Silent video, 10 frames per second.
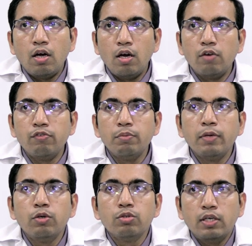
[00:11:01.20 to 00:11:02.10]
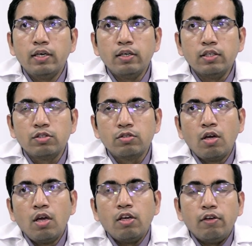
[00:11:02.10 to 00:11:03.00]
uh, we may do certain
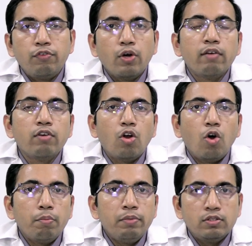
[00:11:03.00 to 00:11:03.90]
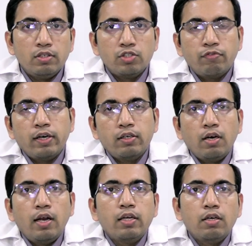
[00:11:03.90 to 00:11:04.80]
tests. If you have an obvious risk
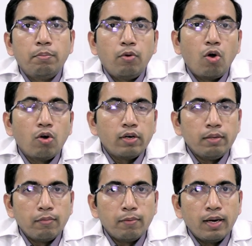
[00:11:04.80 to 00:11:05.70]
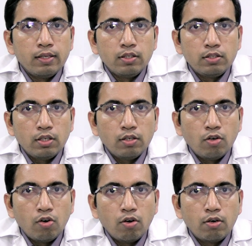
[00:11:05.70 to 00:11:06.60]
factor like prolonged
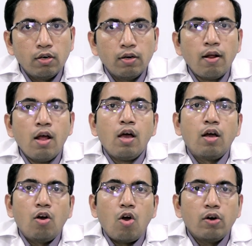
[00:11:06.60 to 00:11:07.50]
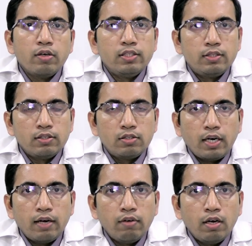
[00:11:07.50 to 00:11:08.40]
immobilization or long distance
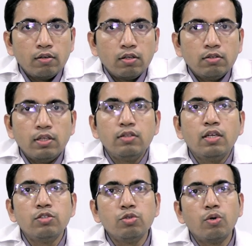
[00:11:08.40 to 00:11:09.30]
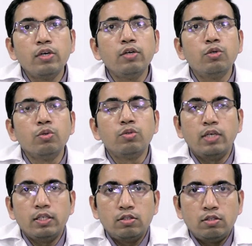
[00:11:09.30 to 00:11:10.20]
travel, then there is no need to
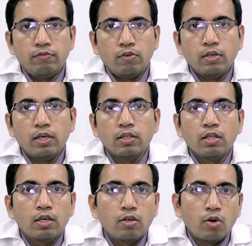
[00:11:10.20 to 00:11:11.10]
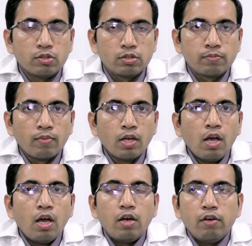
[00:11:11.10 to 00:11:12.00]
test for the cause.
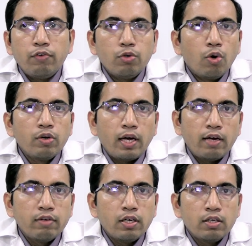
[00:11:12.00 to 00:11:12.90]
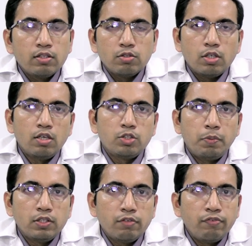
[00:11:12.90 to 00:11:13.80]
If you don't have a a
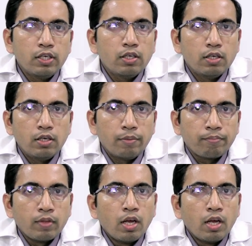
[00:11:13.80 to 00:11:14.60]
specific uh,